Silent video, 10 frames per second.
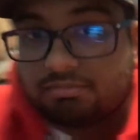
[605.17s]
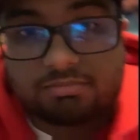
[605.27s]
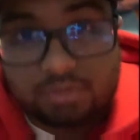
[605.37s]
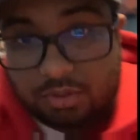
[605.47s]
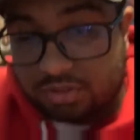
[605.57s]

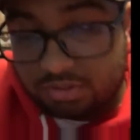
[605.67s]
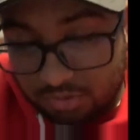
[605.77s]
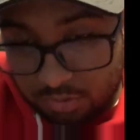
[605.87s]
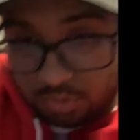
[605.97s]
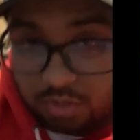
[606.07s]
Those of you
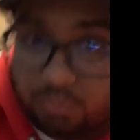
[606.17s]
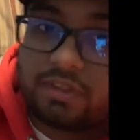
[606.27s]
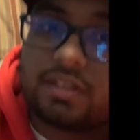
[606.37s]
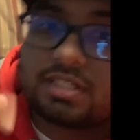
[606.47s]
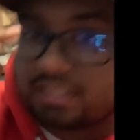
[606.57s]
who are with
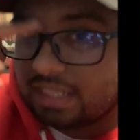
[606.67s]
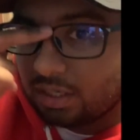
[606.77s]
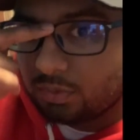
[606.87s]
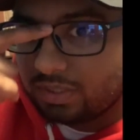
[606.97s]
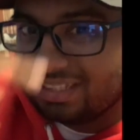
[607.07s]
us
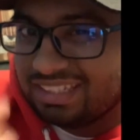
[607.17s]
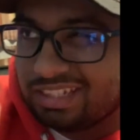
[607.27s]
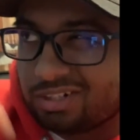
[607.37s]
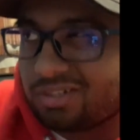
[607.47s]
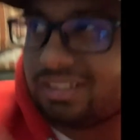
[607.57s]
now in
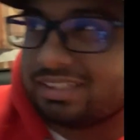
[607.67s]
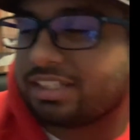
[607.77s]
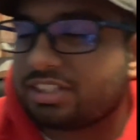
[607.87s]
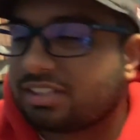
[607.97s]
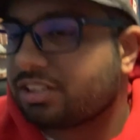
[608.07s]
the early
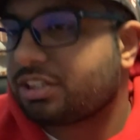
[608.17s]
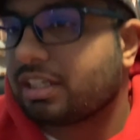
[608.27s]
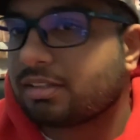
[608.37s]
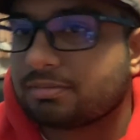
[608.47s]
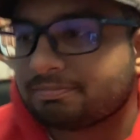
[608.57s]
stages of the
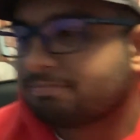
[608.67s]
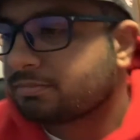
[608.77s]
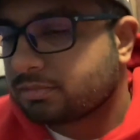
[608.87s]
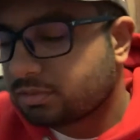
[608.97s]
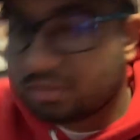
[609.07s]
channel,
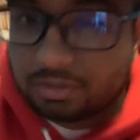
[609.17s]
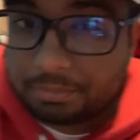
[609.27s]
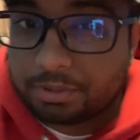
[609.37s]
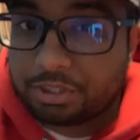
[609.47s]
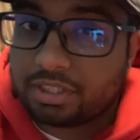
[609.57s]
we
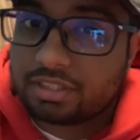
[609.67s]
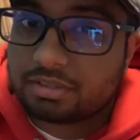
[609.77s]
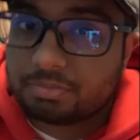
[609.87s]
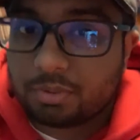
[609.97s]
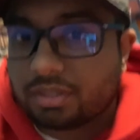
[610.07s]
appreciate the
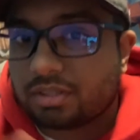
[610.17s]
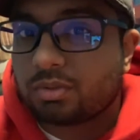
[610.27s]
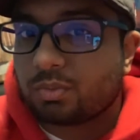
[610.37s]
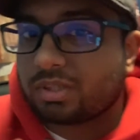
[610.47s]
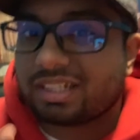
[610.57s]
support.
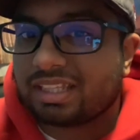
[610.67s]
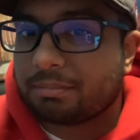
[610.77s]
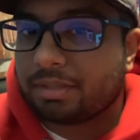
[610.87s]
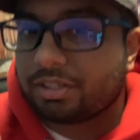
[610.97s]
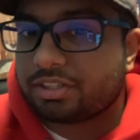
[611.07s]
We're gonna get
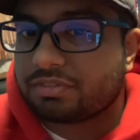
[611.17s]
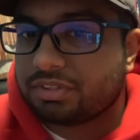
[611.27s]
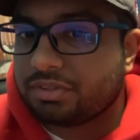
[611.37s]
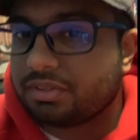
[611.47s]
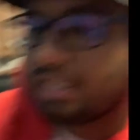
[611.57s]
better just for
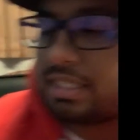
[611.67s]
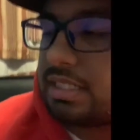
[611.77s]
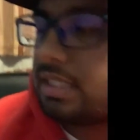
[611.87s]
you guys.